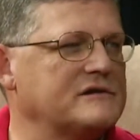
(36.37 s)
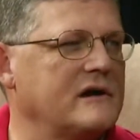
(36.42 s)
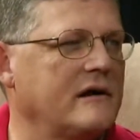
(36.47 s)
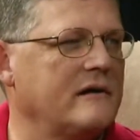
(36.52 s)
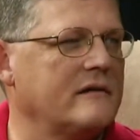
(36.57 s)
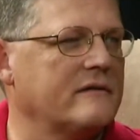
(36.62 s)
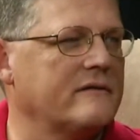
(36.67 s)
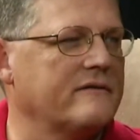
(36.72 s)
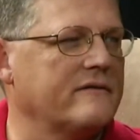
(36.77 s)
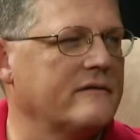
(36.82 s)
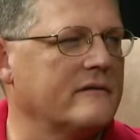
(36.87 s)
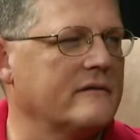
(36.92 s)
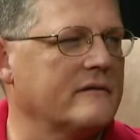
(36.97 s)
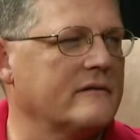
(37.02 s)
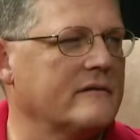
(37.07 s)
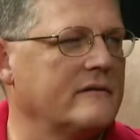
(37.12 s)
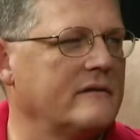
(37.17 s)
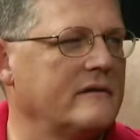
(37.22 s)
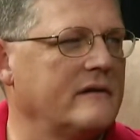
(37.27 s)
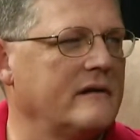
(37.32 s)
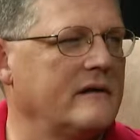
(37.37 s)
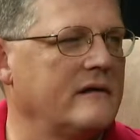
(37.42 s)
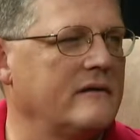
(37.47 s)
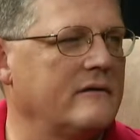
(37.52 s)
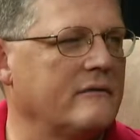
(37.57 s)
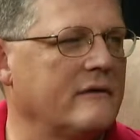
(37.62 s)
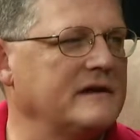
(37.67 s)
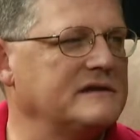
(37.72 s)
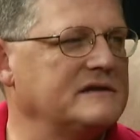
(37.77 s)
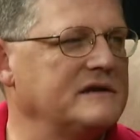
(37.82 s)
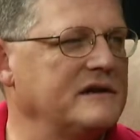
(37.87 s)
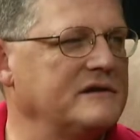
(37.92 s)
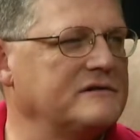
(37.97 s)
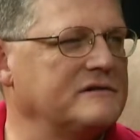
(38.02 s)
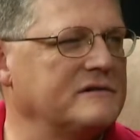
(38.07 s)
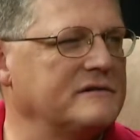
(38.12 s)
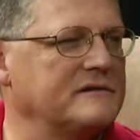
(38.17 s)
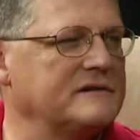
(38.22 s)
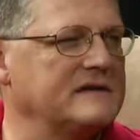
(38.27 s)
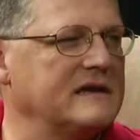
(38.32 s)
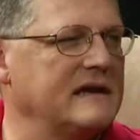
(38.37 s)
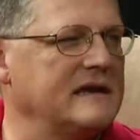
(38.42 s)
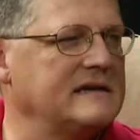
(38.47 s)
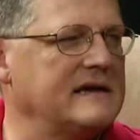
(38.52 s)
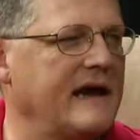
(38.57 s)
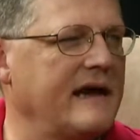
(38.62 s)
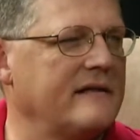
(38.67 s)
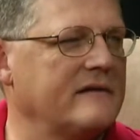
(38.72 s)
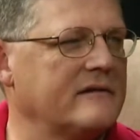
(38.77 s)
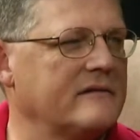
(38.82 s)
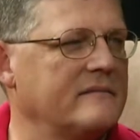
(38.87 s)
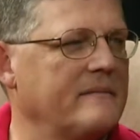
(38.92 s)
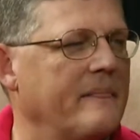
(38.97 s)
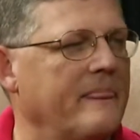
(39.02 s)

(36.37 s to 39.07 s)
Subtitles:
hauler for the residential City Tyler,